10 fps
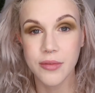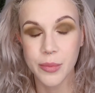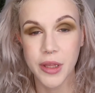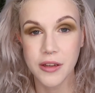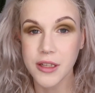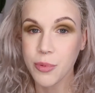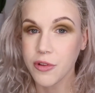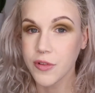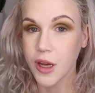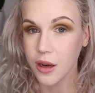given me the depth
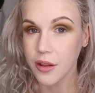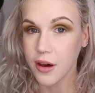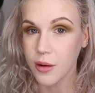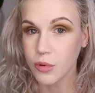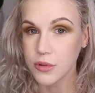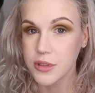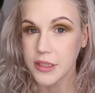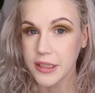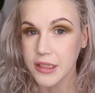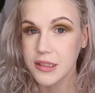of colour that I
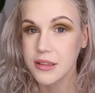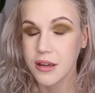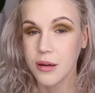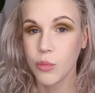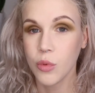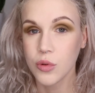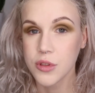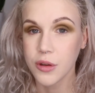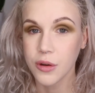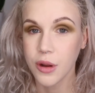wanted, I'm
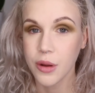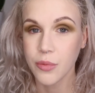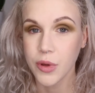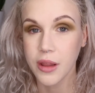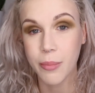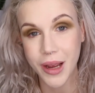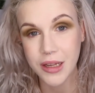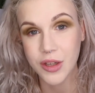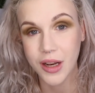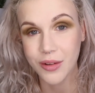also going to go in with
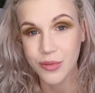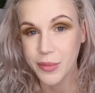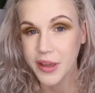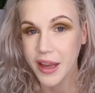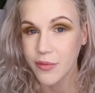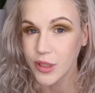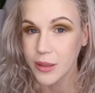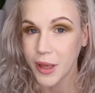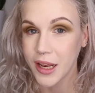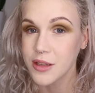Immaculate from the Kat Von
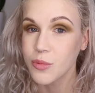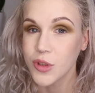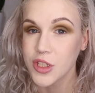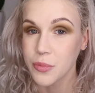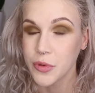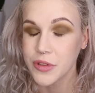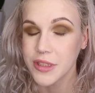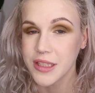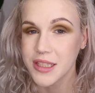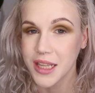D palette, which I'm
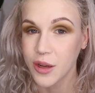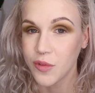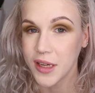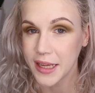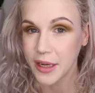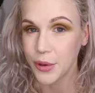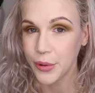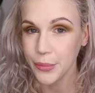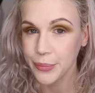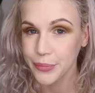using instead of Leo.